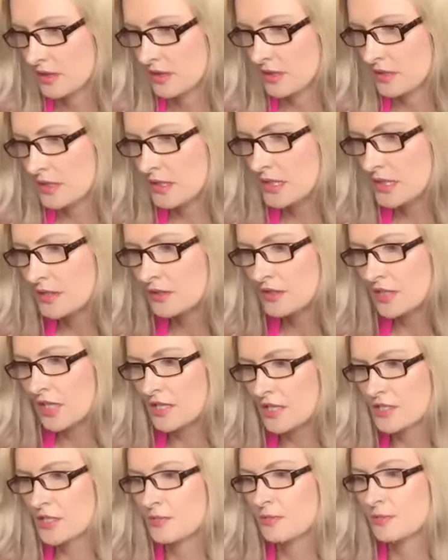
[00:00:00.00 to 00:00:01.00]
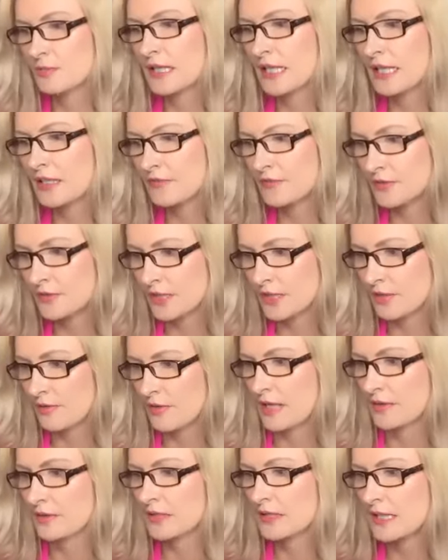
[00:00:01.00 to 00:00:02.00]
Dino dodges playfully
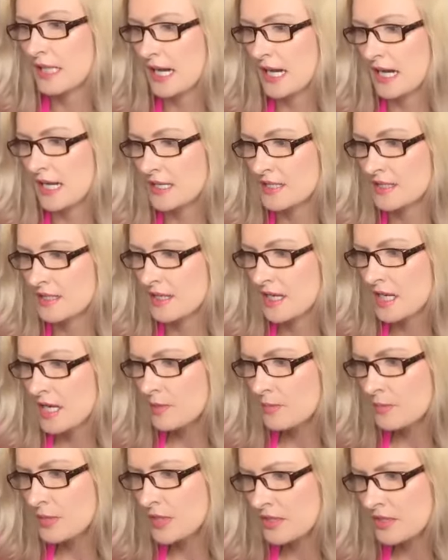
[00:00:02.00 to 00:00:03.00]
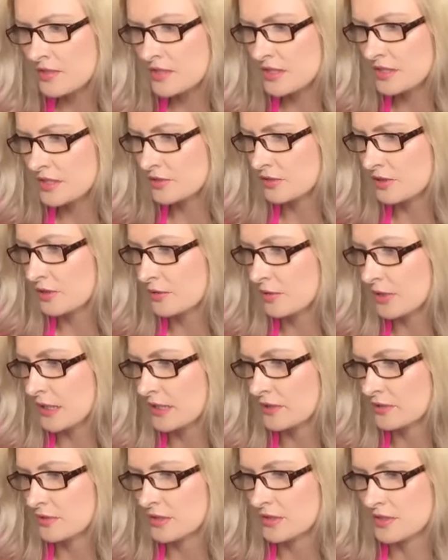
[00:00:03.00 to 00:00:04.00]
around glass, peers into a
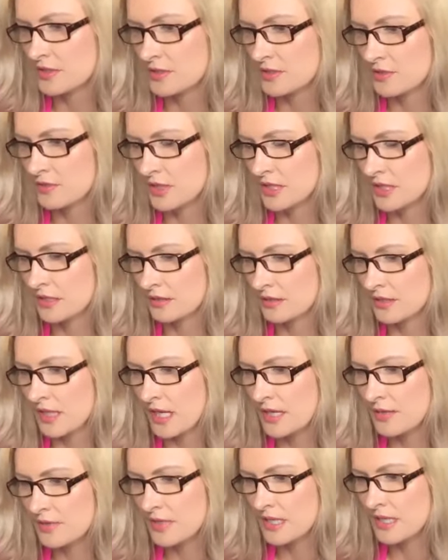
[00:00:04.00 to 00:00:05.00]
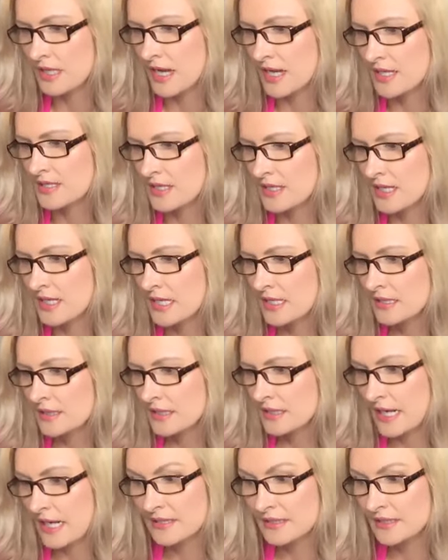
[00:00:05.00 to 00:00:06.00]
crater in the street. I realize
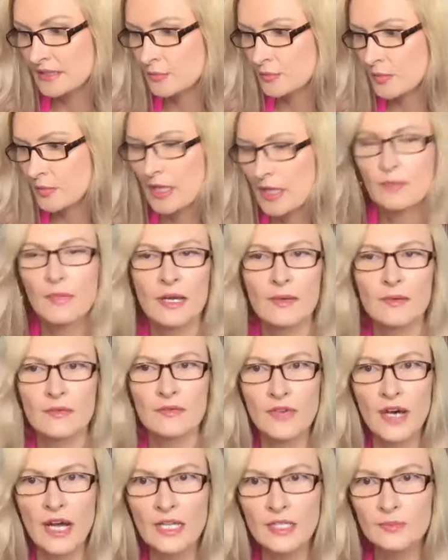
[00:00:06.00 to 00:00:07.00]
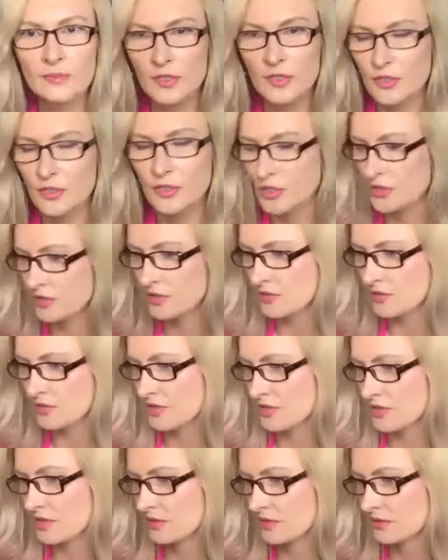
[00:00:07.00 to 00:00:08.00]
that I didn't wear my volleyball
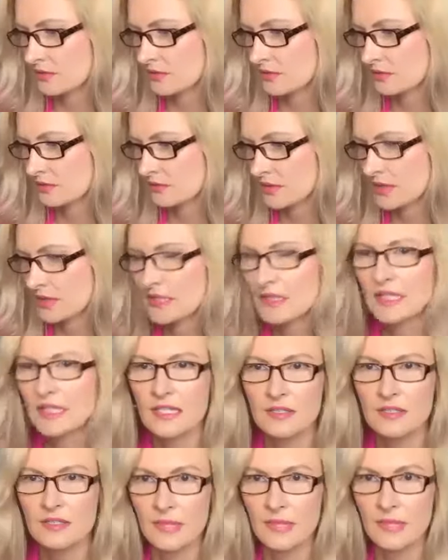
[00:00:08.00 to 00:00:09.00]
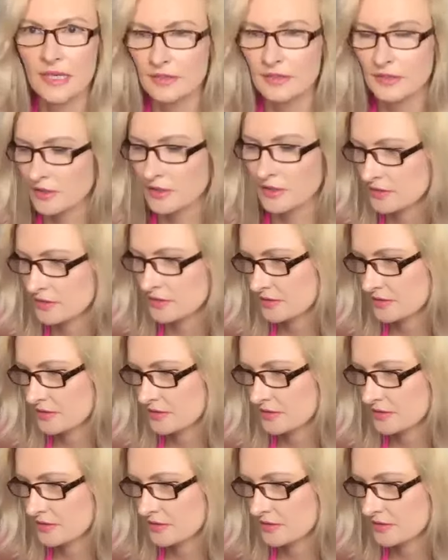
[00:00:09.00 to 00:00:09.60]
shoes. It doesn't matter.